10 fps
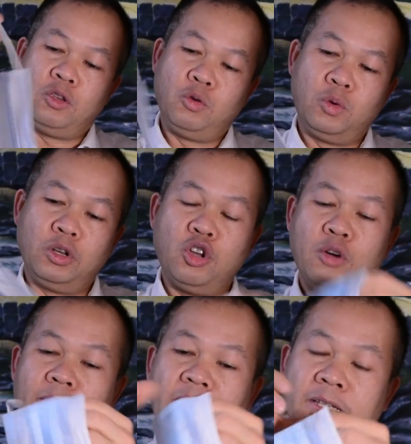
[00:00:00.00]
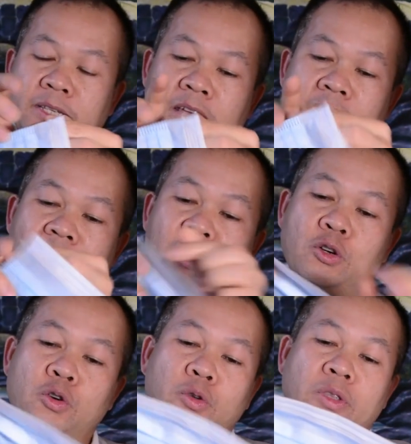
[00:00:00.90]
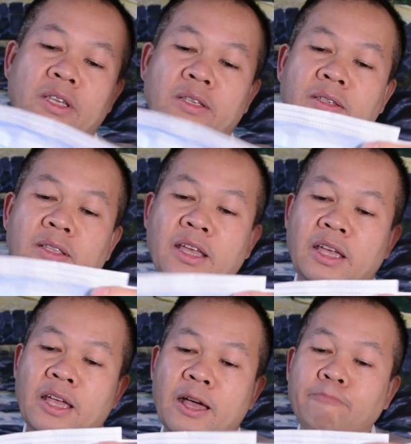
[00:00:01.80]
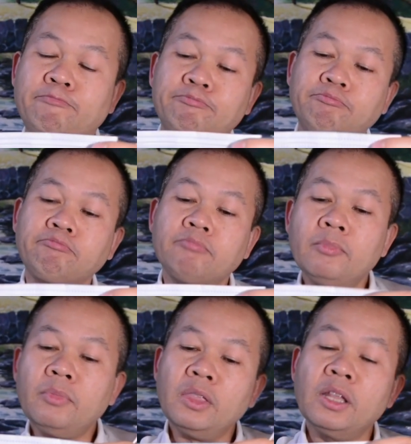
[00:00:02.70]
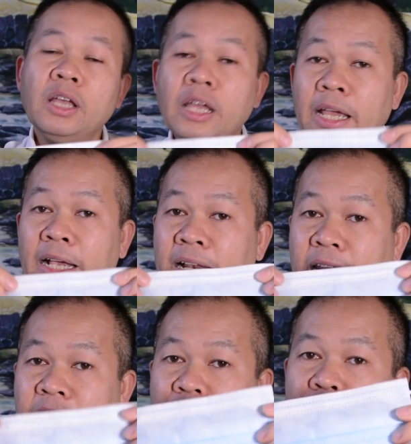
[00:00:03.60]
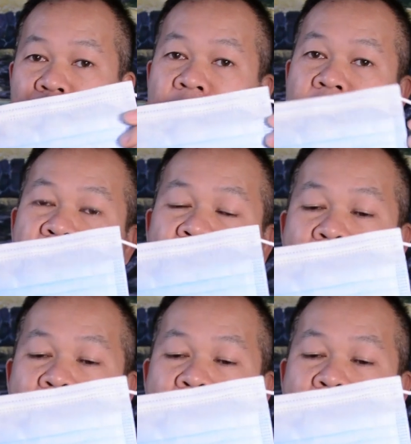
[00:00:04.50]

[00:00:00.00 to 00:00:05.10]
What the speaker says: would normally see. They call this the clinical surgery